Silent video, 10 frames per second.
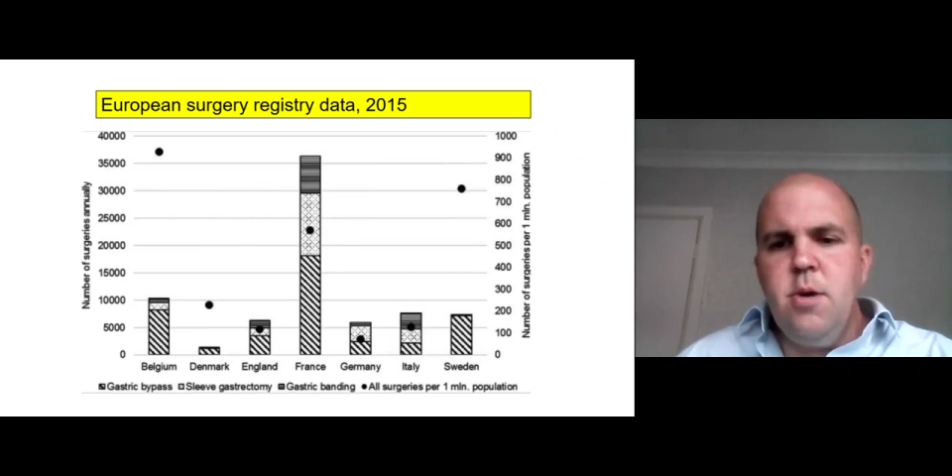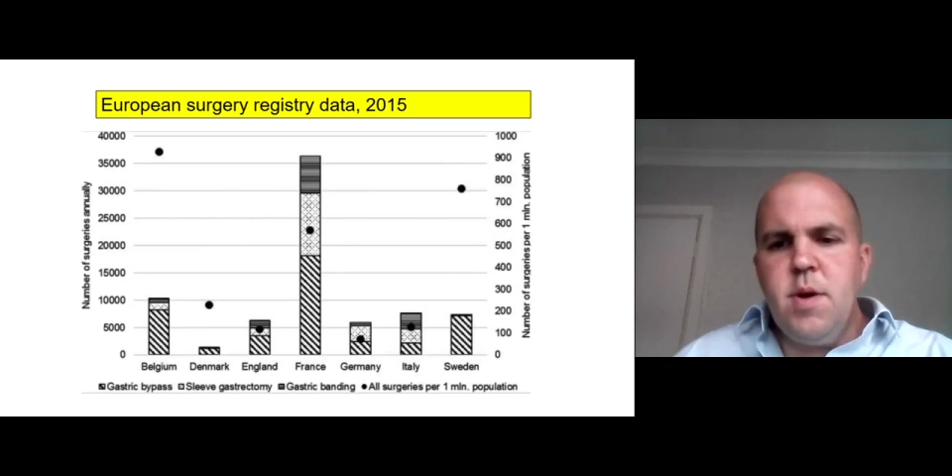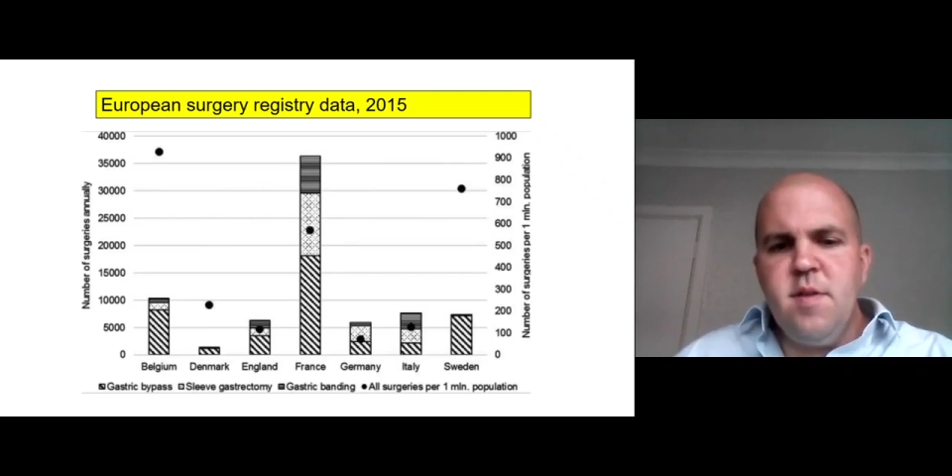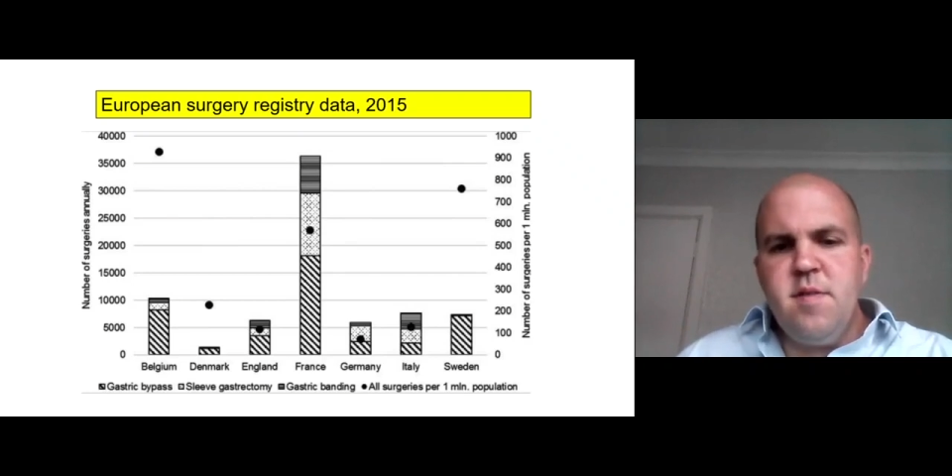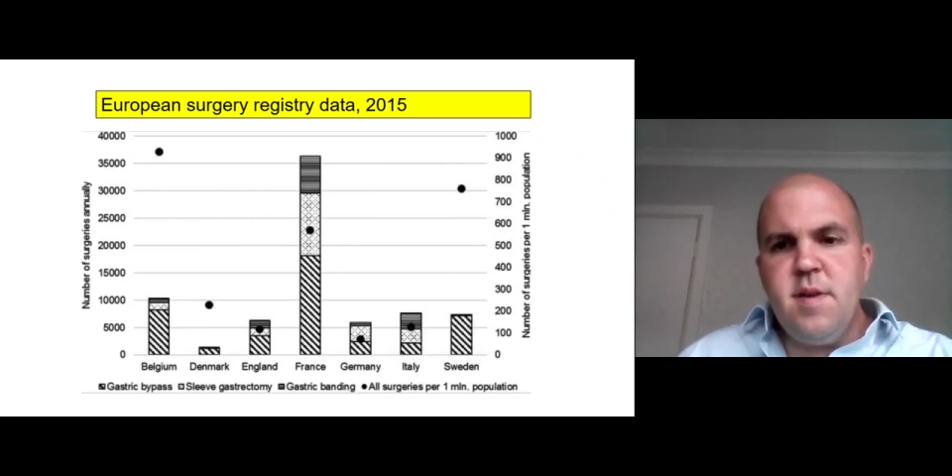
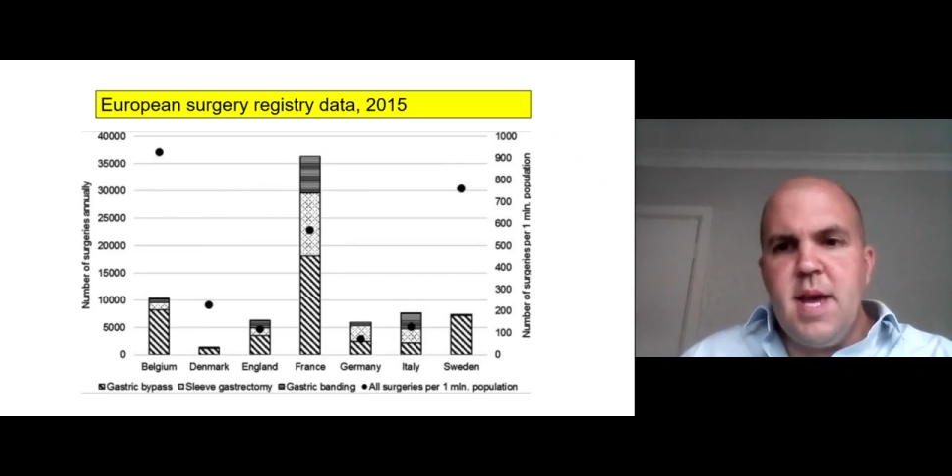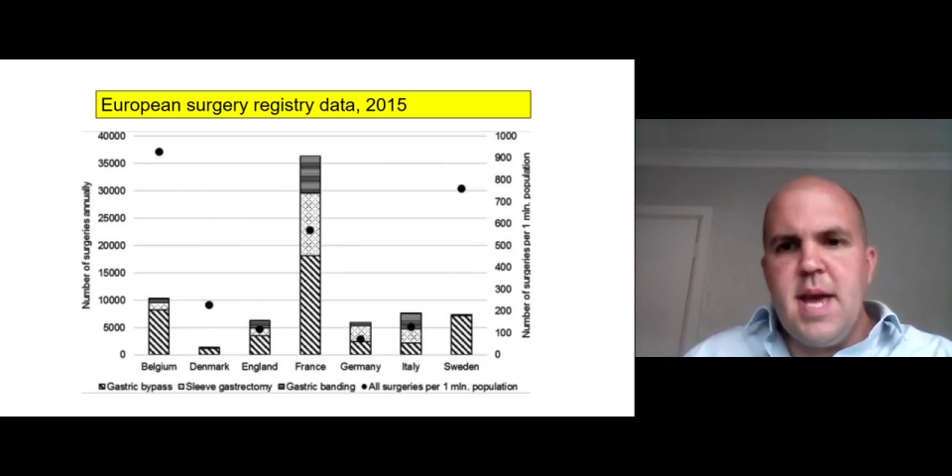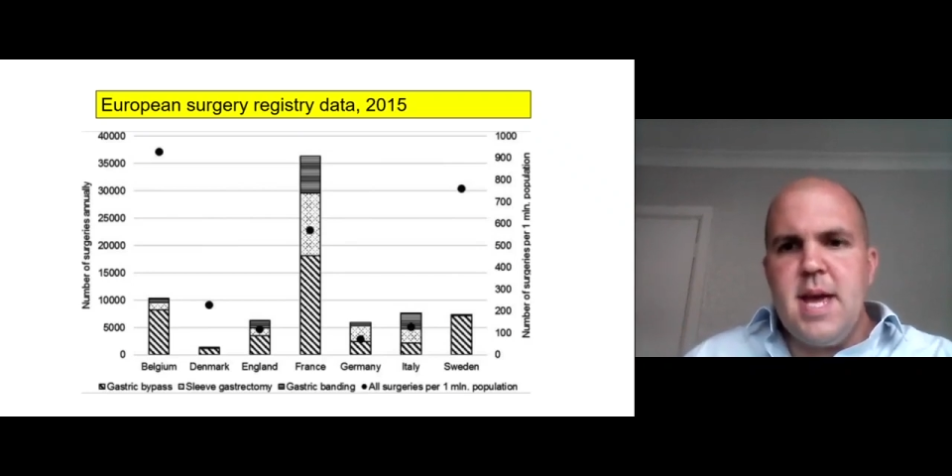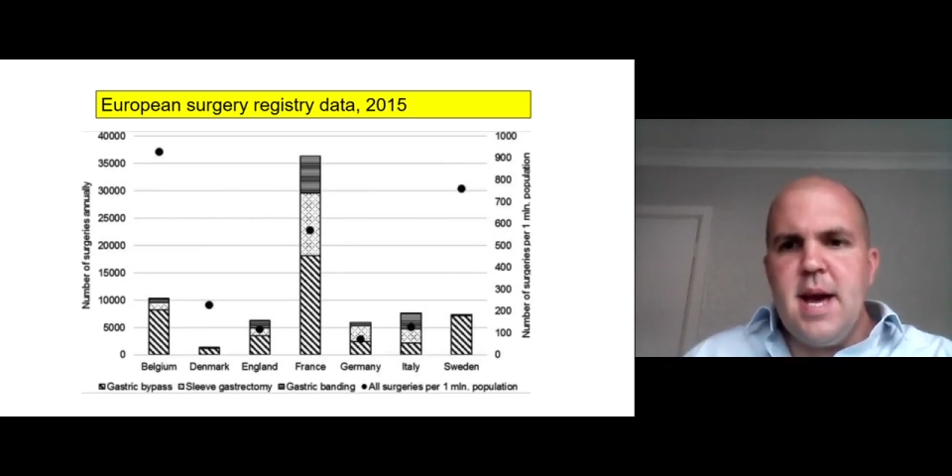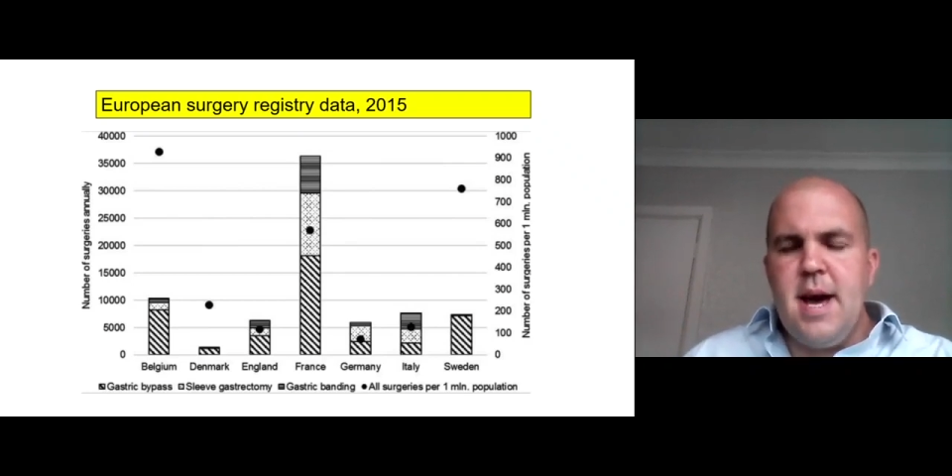you can
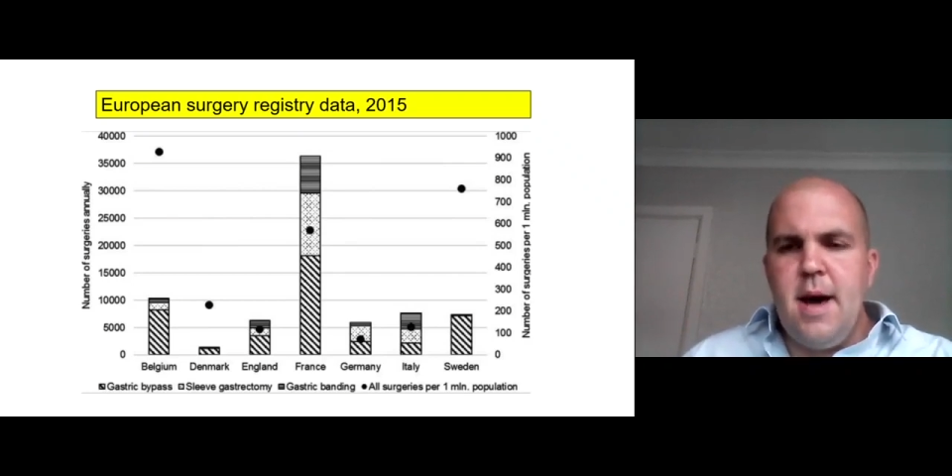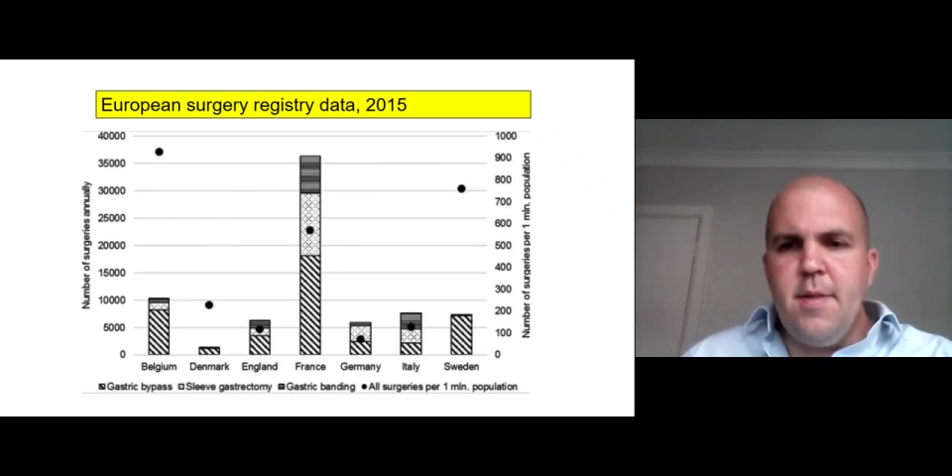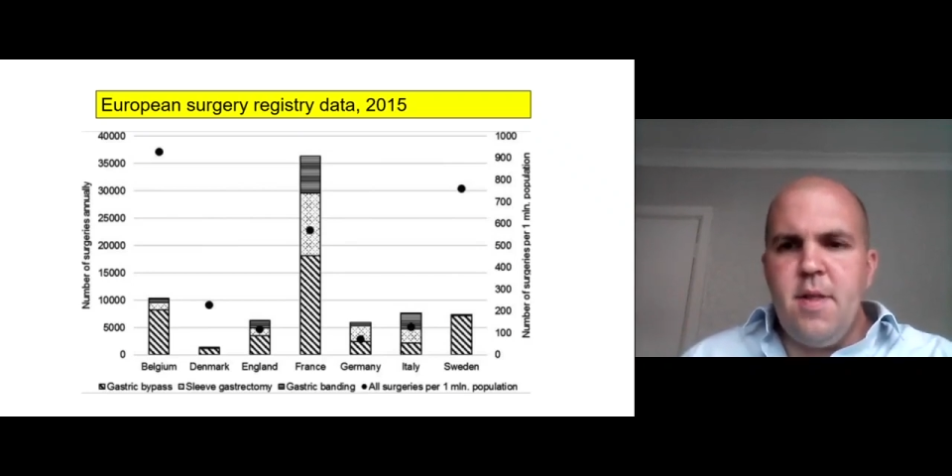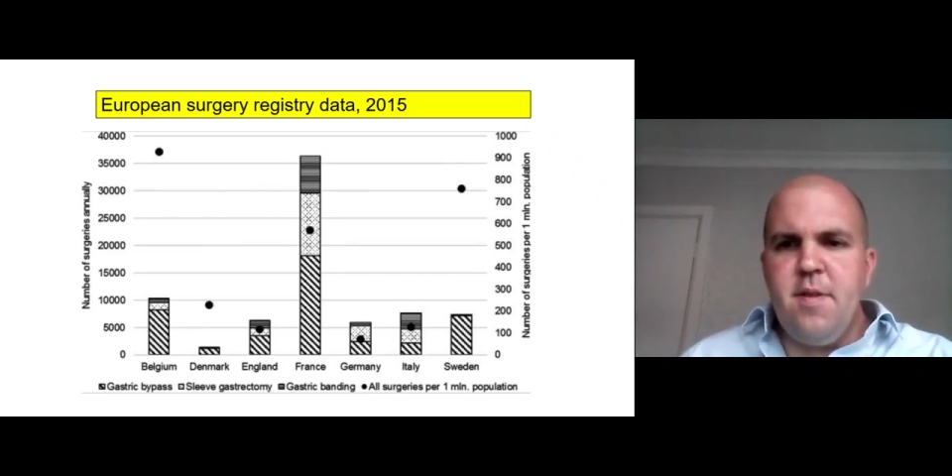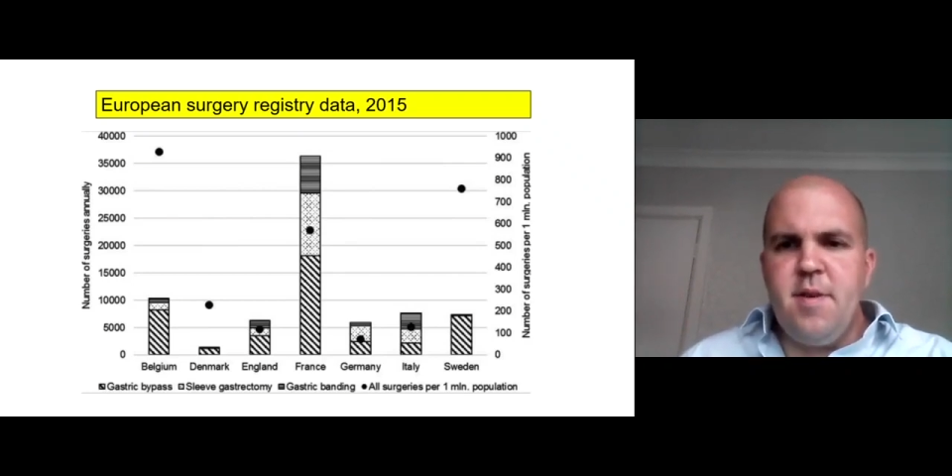see that the